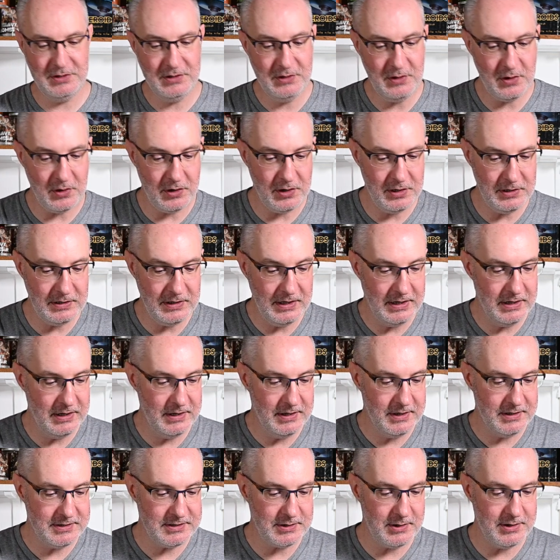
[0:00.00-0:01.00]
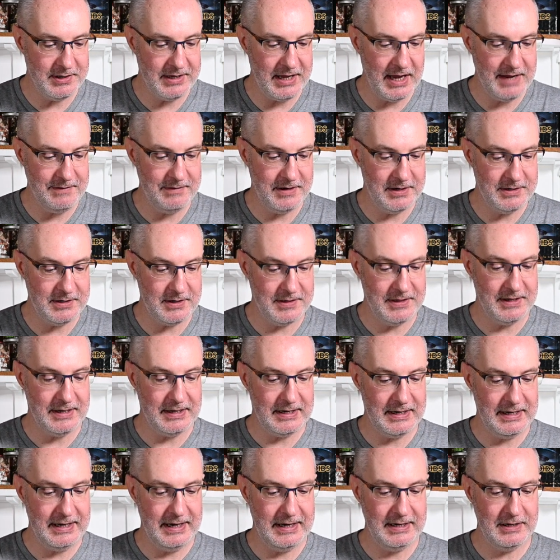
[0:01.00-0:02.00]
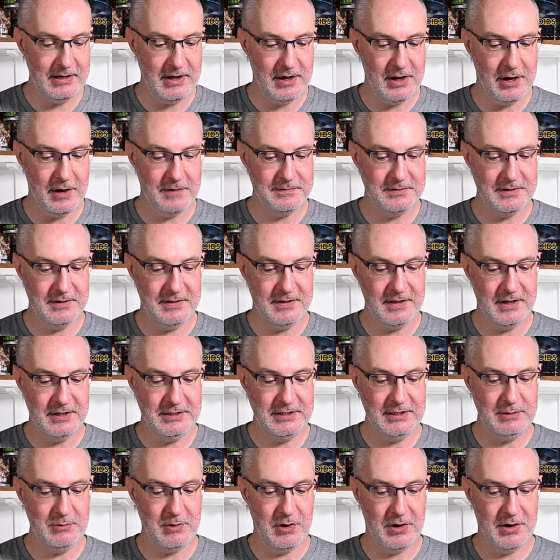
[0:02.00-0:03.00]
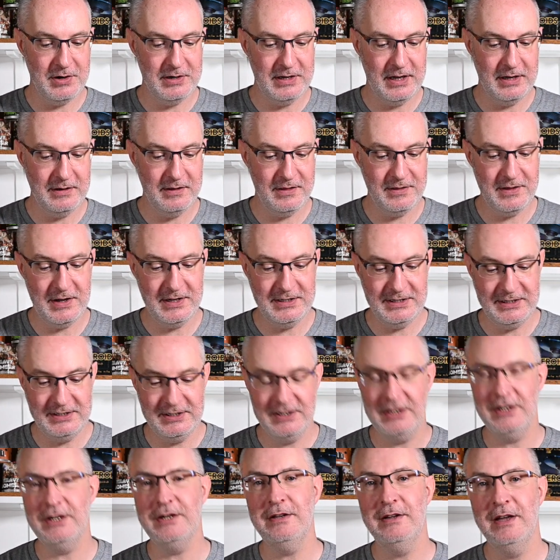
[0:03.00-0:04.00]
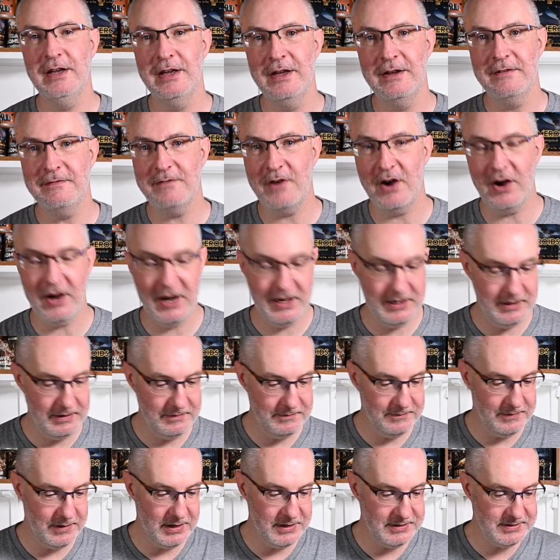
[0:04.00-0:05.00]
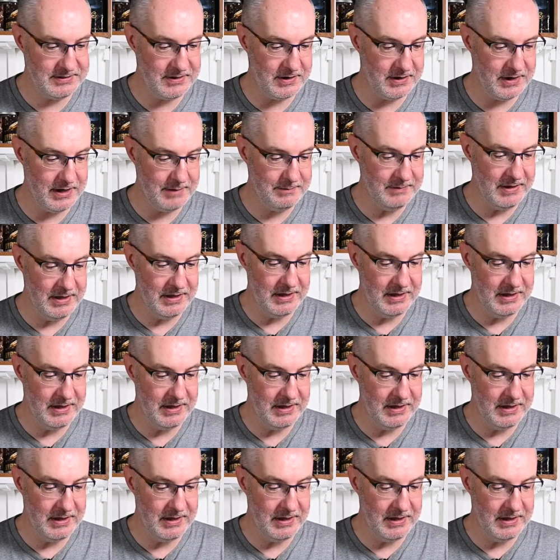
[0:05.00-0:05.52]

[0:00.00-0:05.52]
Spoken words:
the coil, so I gave it another clean after 31, and 32 fired first time.